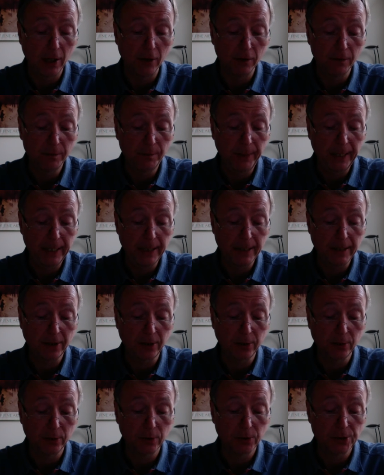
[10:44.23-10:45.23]
of
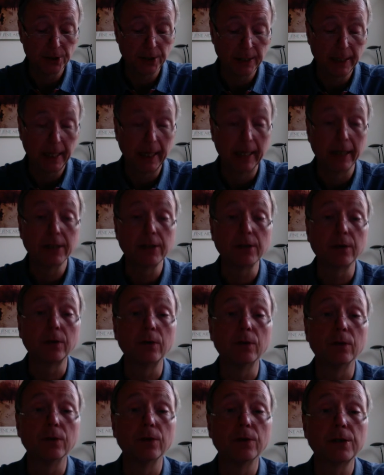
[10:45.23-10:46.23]
pentachords and
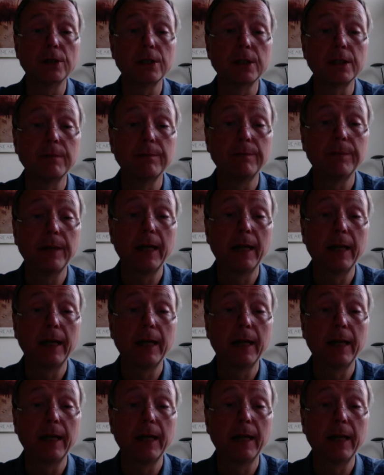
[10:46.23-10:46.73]
hexachords?